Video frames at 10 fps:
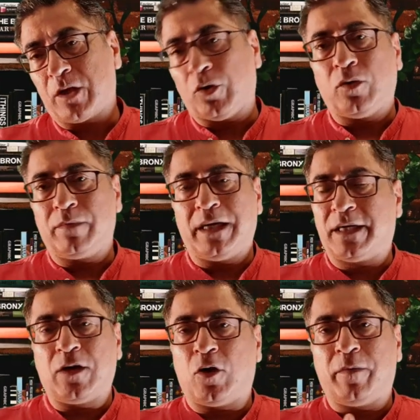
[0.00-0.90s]

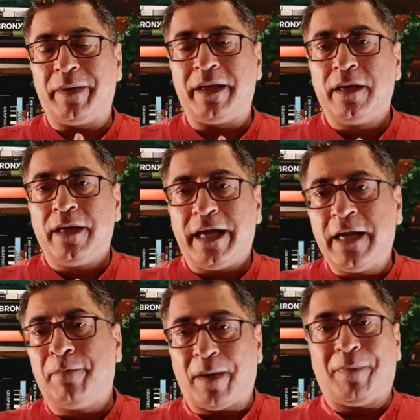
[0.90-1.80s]
It cannot be
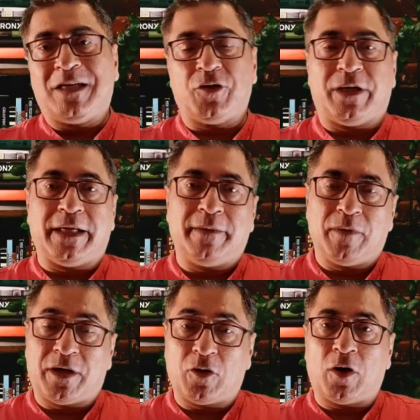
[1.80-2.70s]
in perpetuity.
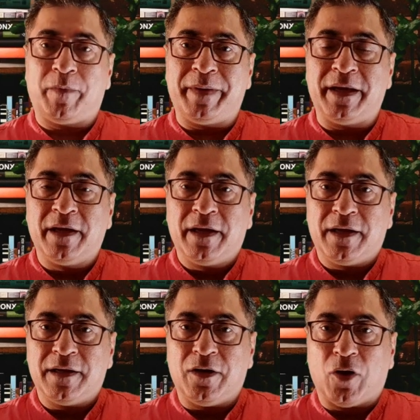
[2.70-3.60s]
It cannot be
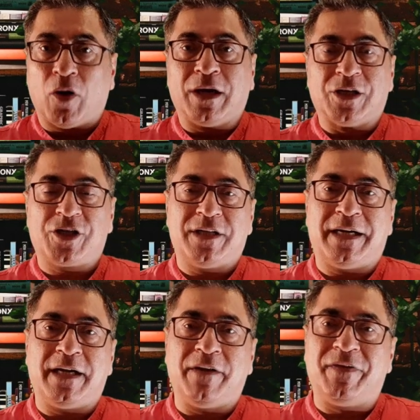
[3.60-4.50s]
longish
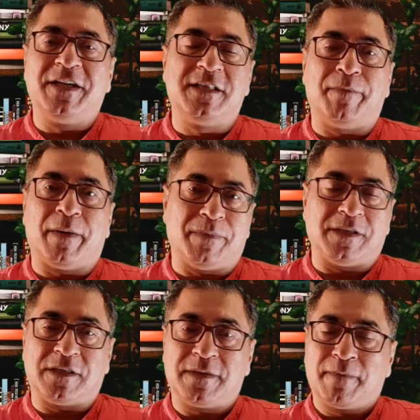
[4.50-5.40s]
that it defeats the
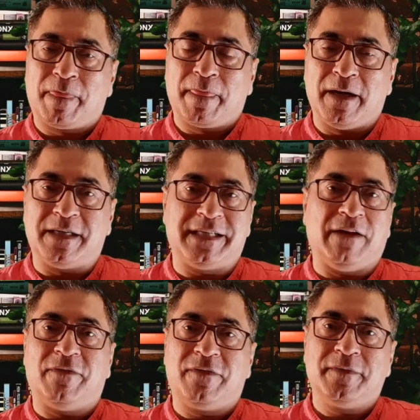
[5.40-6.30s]
purpose
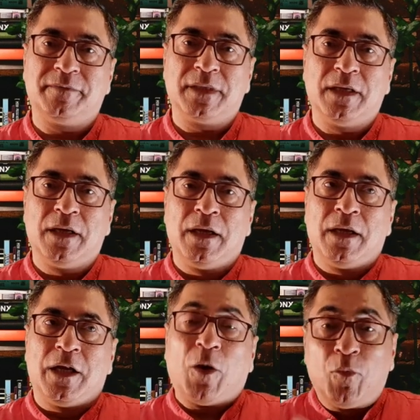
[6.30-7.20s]
itself.
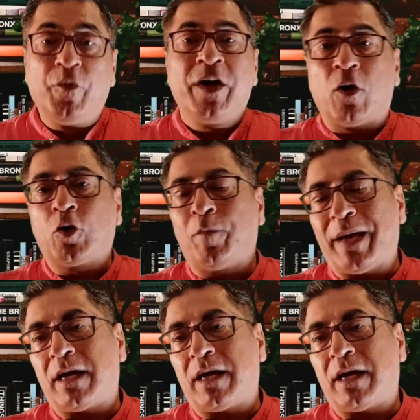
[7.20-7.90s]
Now, moving on to